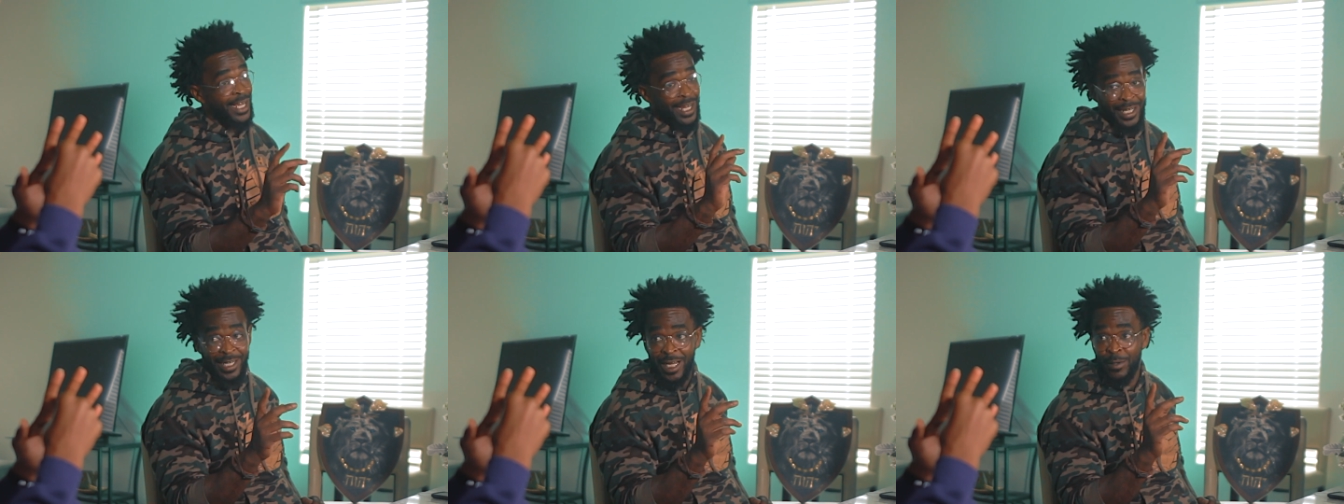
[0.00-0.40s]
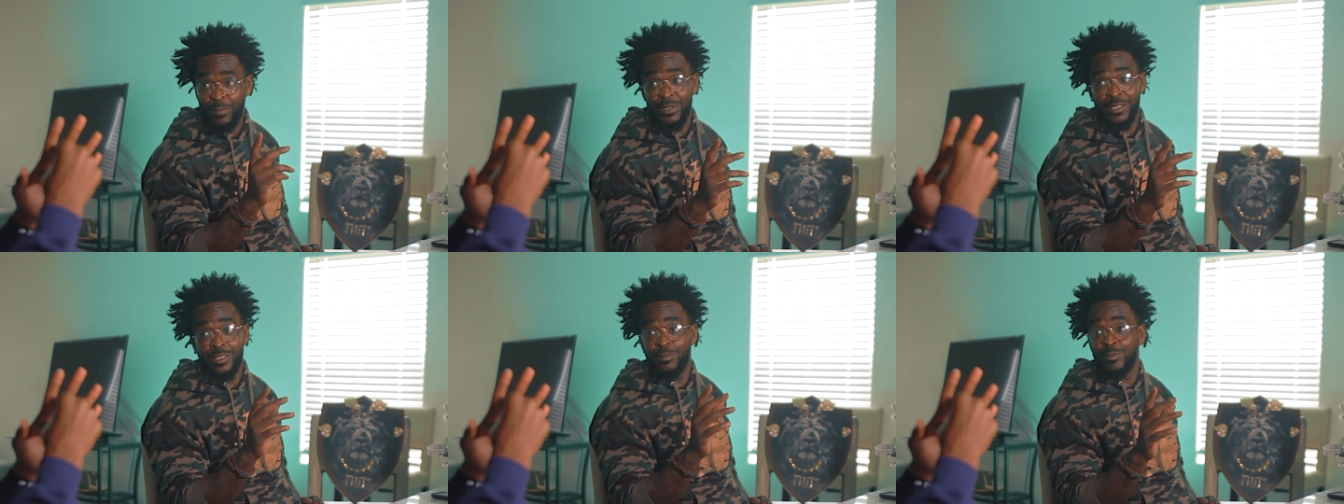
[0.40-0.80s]
Yeah, it, gotta
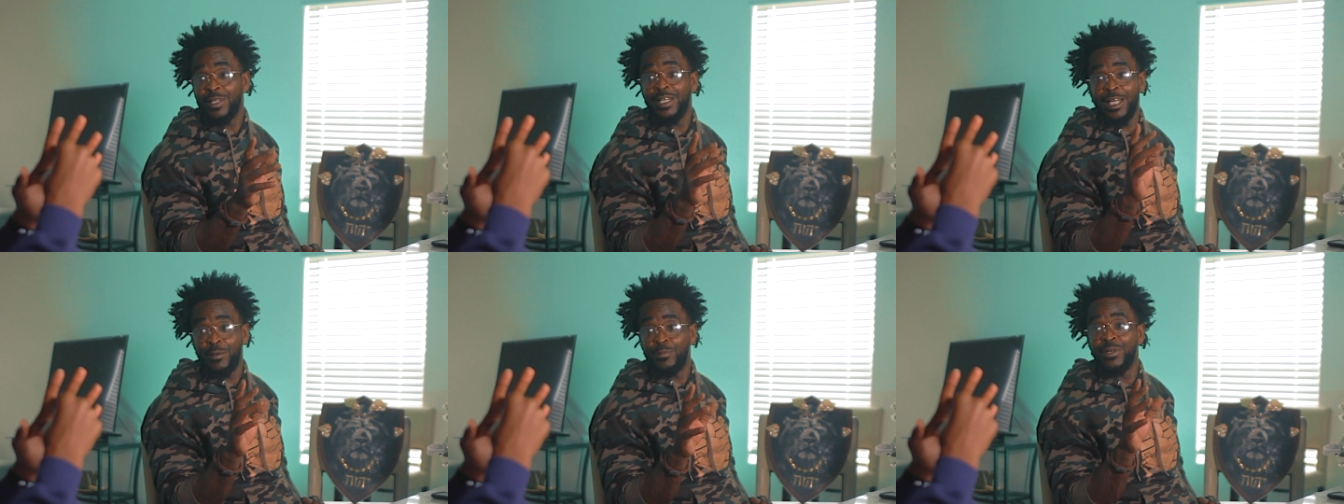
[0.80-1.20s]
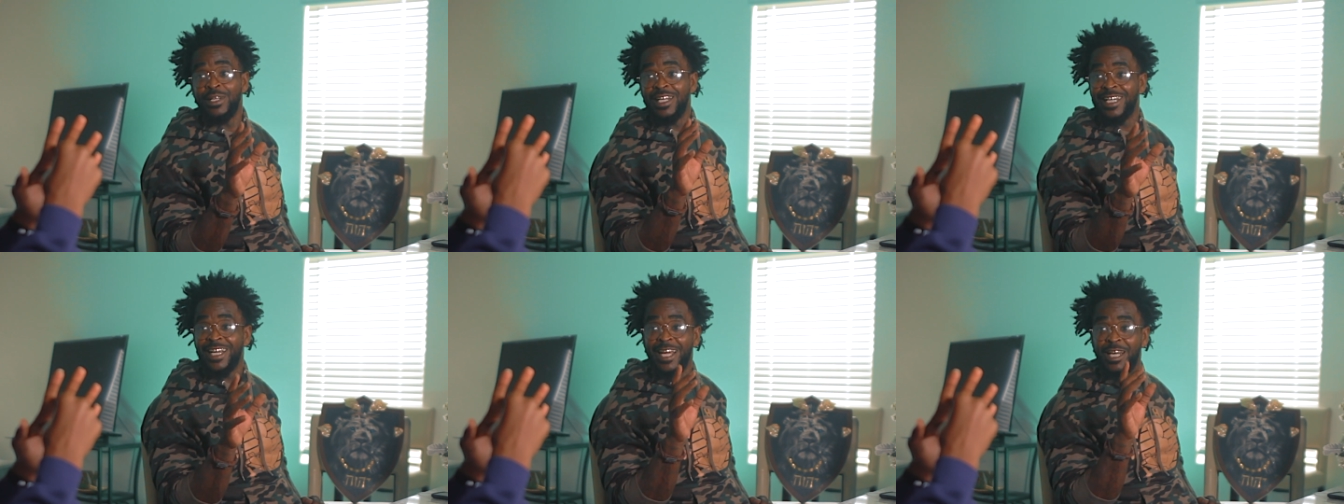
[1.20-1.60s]
be some. It gotta
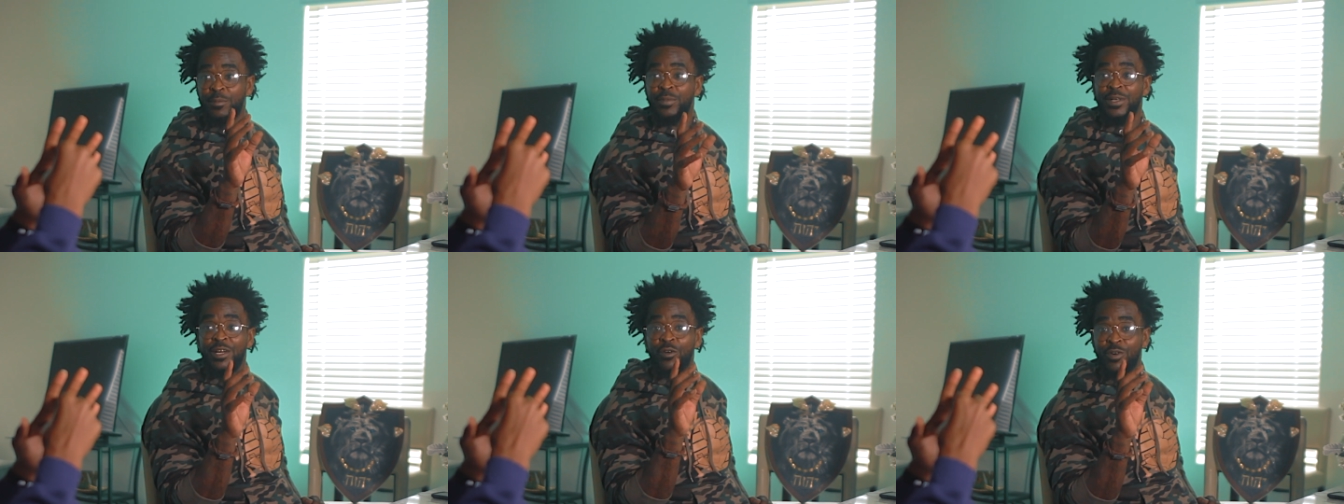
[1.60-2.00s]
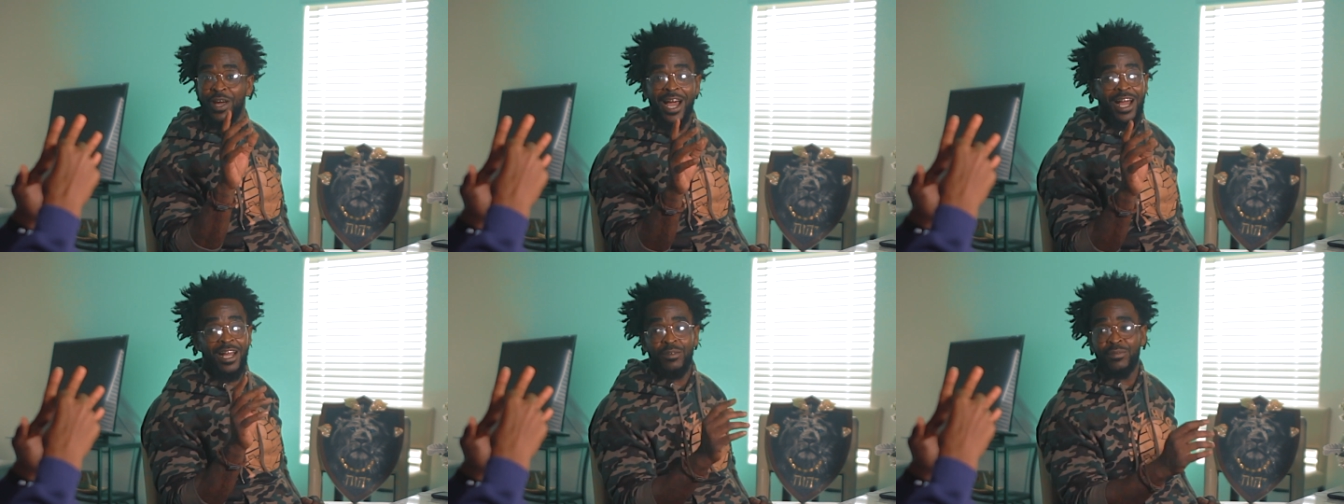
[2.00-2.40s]
be. It got to be on
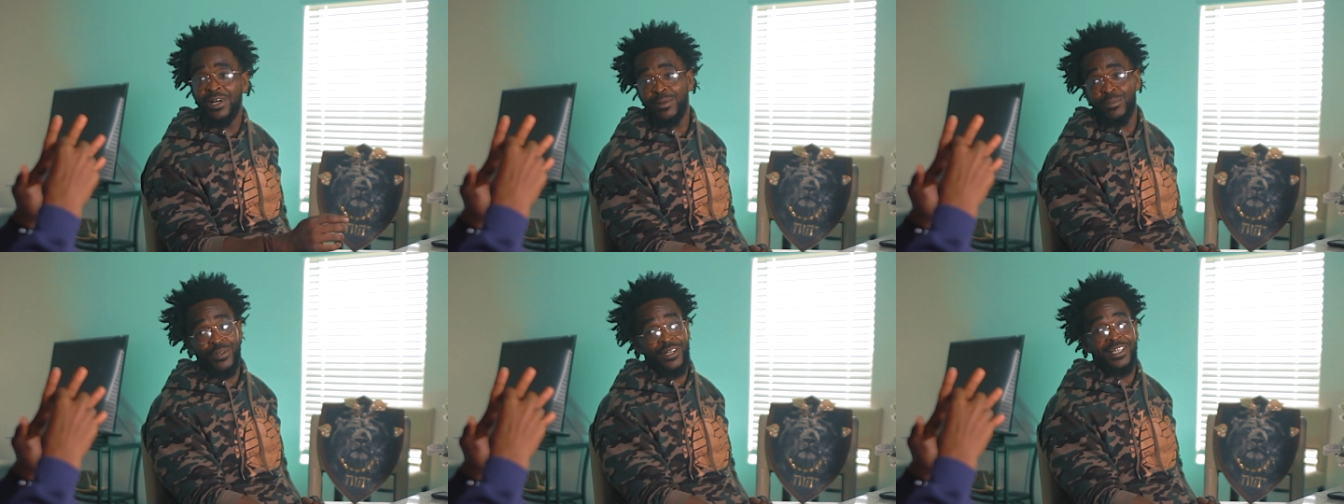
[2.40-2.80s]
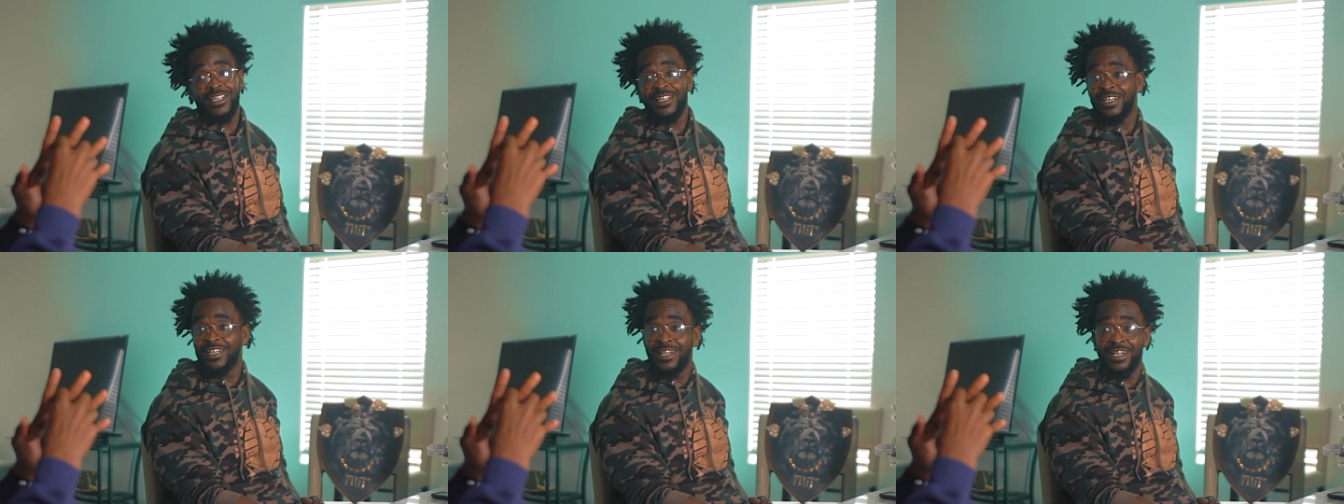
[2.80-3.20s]
a higher
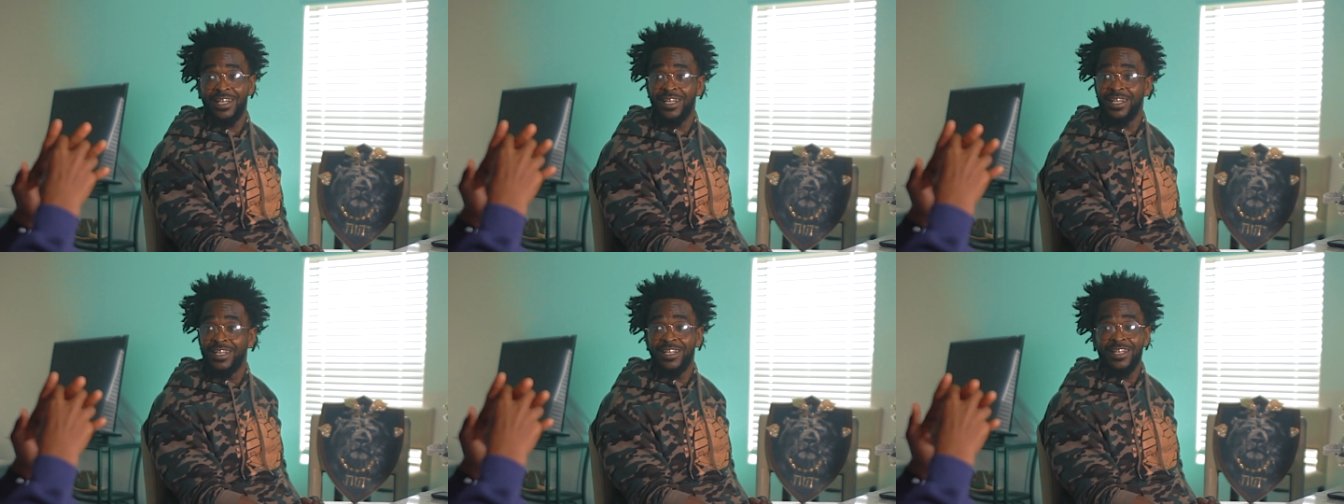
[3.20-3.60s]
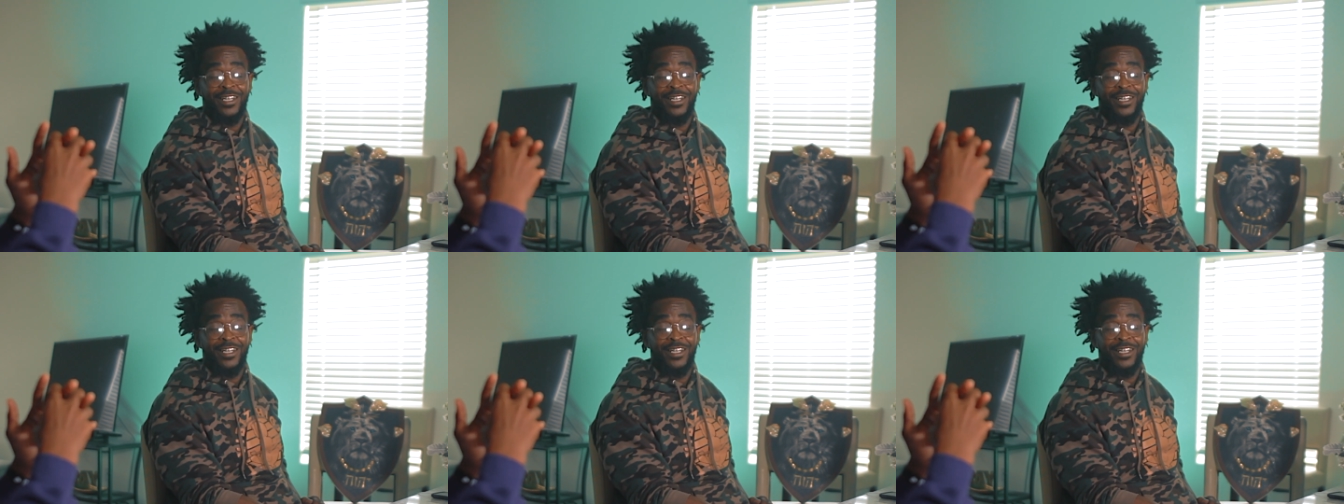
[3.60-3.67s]
vibration. Okay.